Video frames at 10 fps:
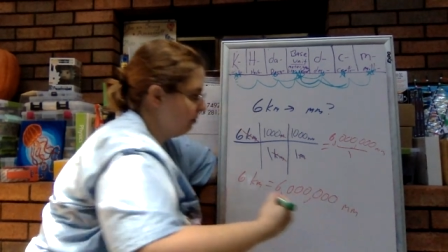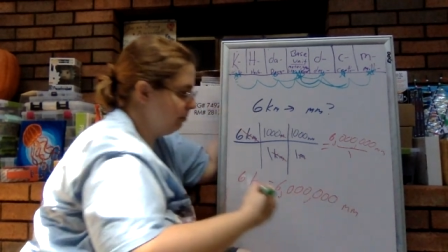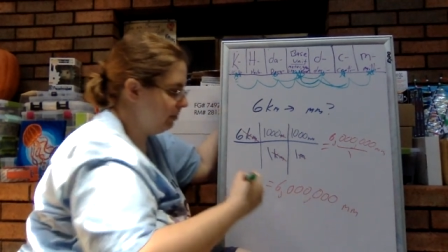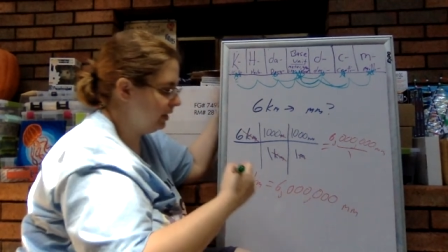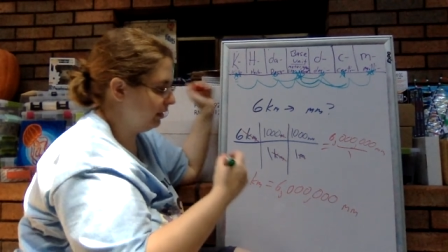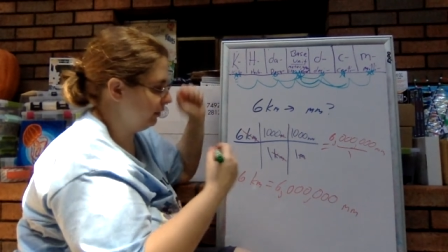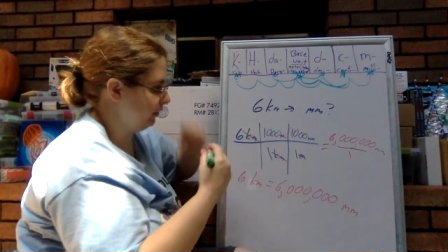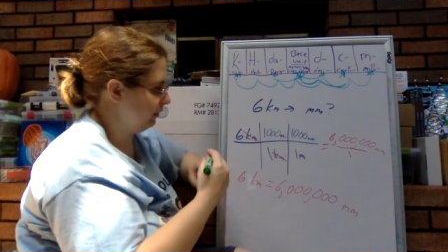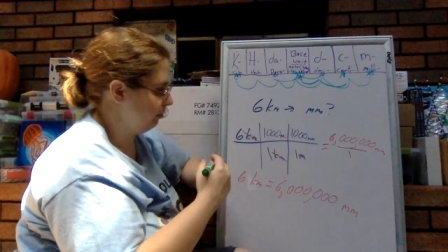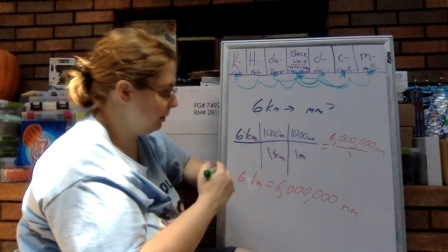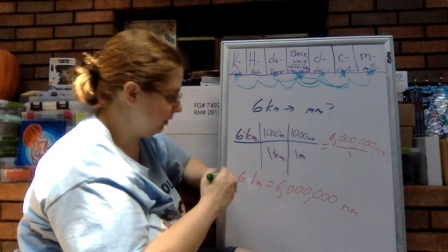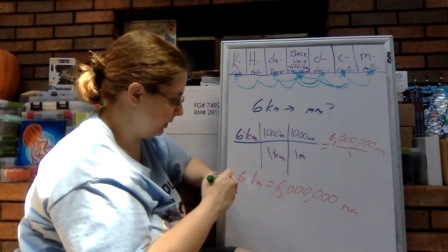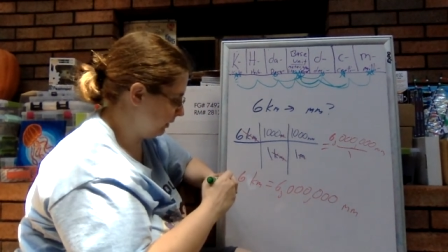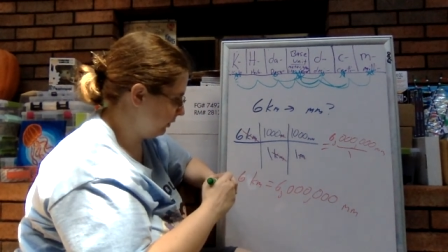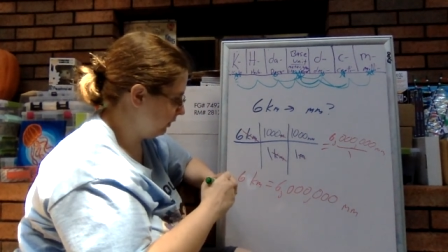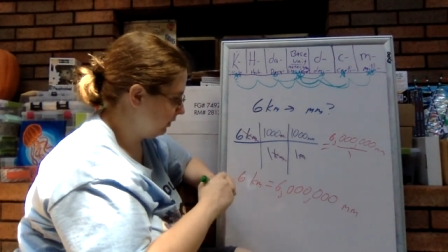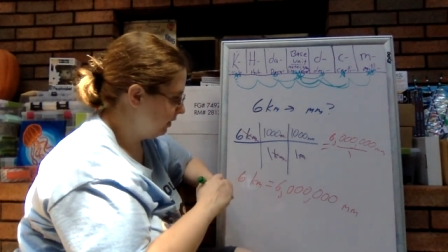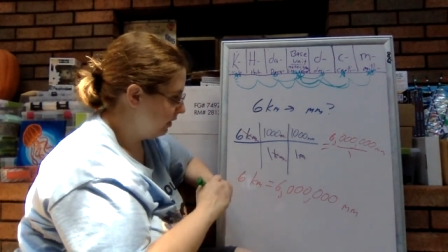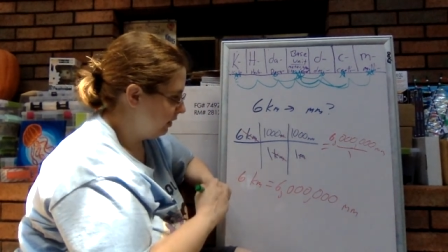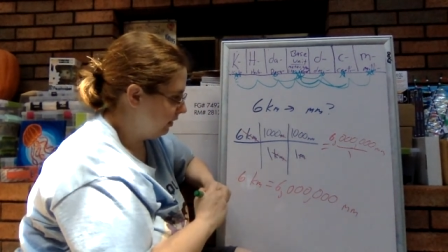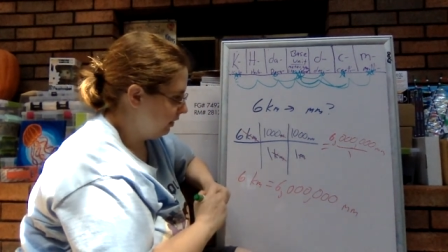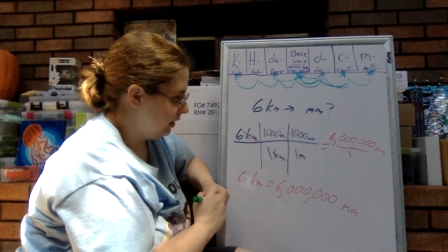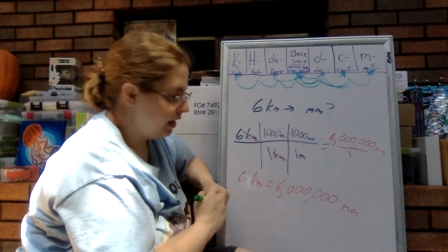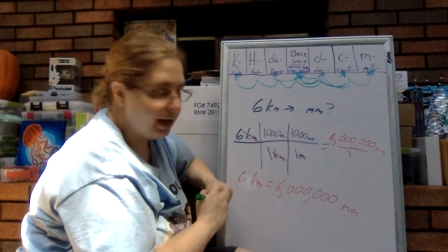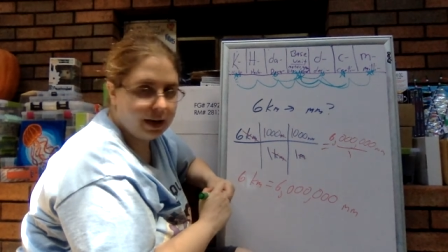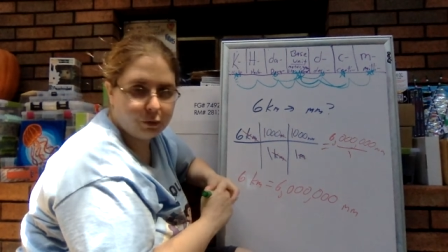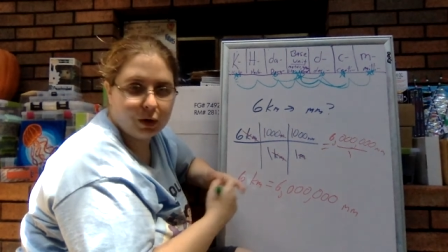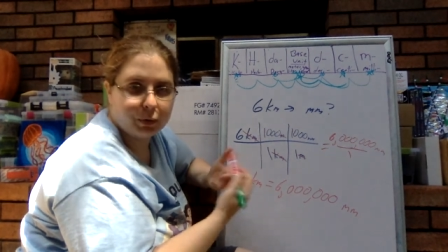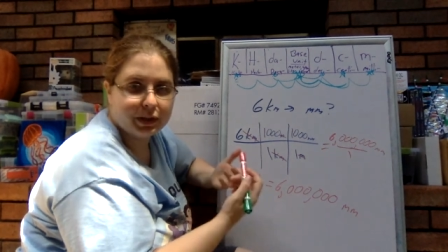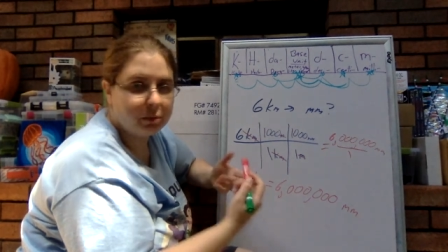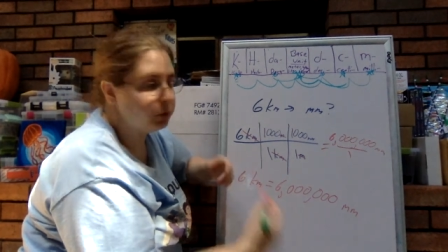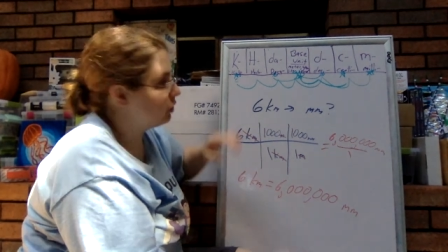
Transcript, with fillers: meter millimeters. And while we double